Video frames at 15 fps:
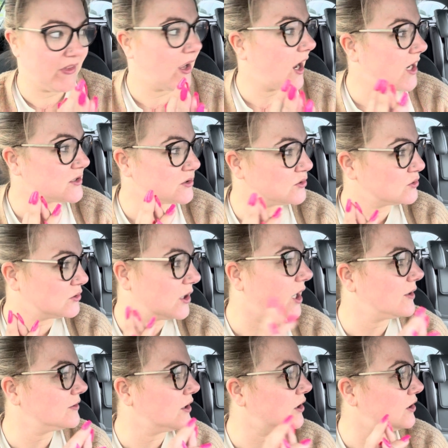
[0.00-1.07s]
I don't know
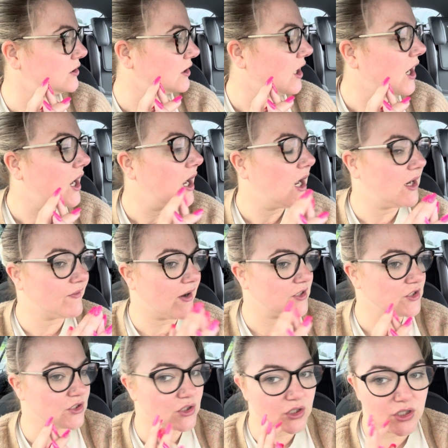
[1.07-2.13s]
how long I've
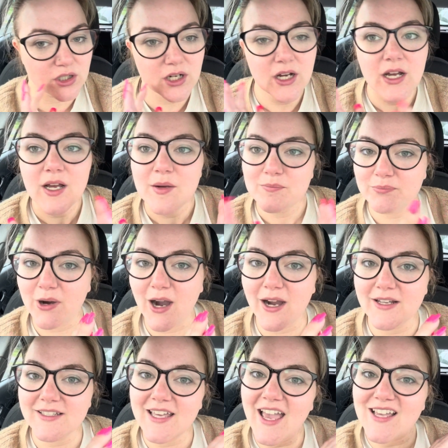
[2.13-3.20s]
actually got, but
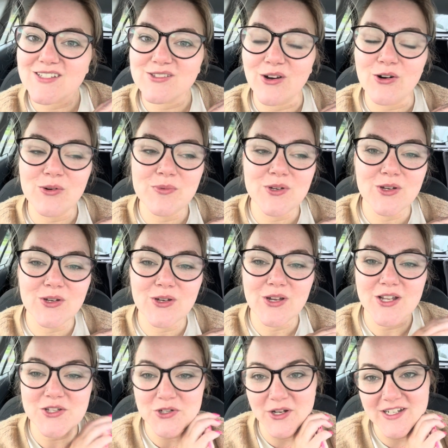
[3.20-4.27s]
yeah, so I hope you
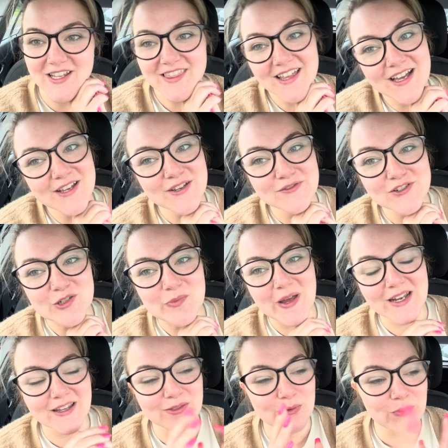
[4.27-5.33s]
enjoyed it. Thank you for
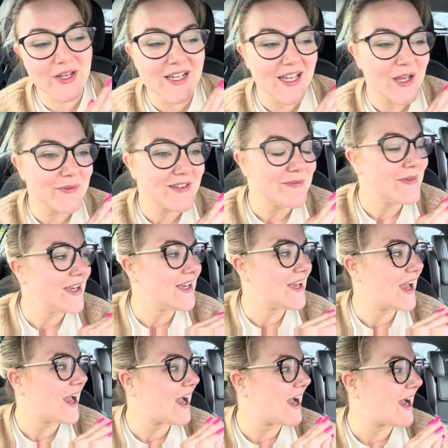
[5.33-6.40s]
spending the weekend with me,
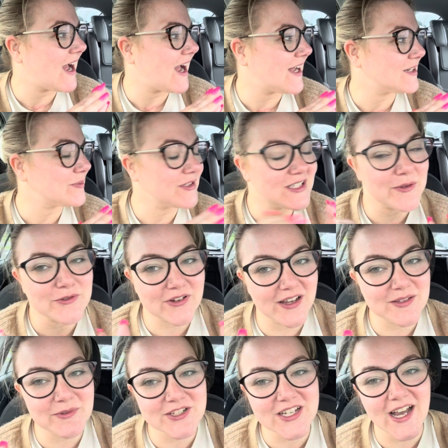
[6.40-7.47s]
and please subscribe to
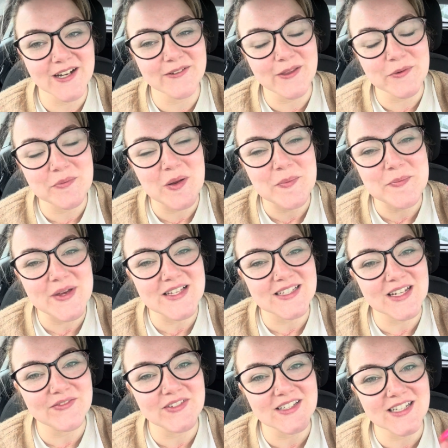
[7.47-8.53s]
my channel. That would be amazing
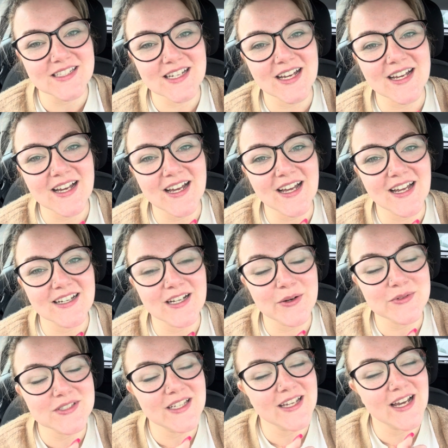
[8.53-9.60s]
if you did that, and I will
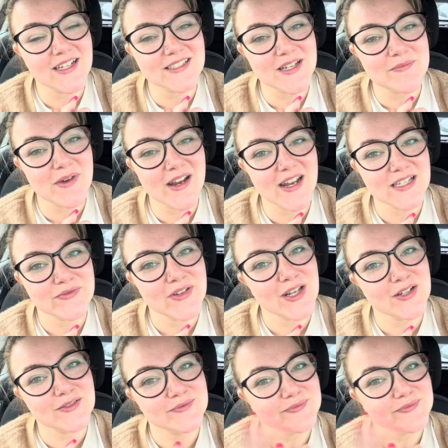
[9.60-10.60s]
see you guys in my next video.